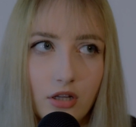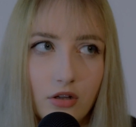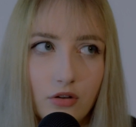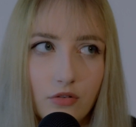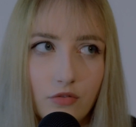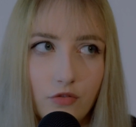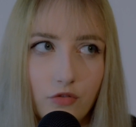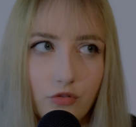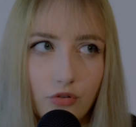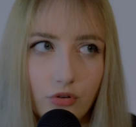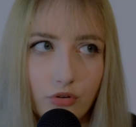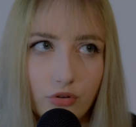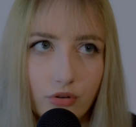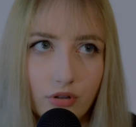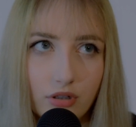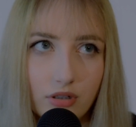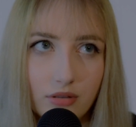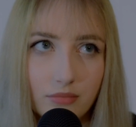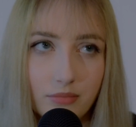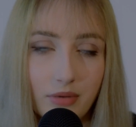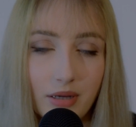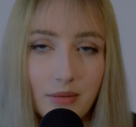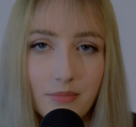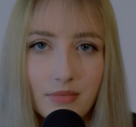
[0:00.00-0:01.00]

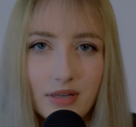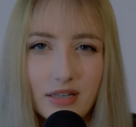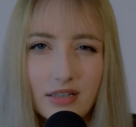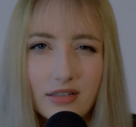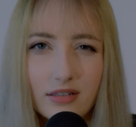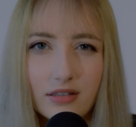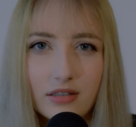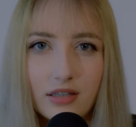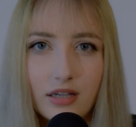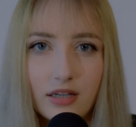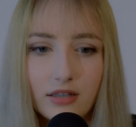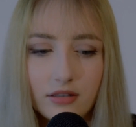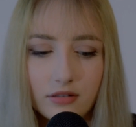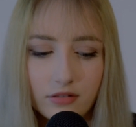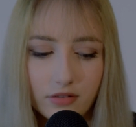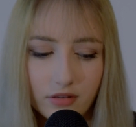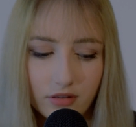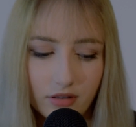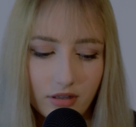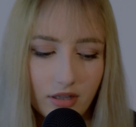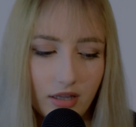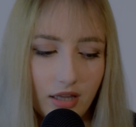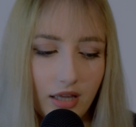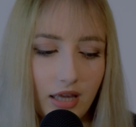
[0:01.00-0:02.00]
for my mental
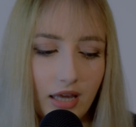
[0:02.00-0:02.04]
health,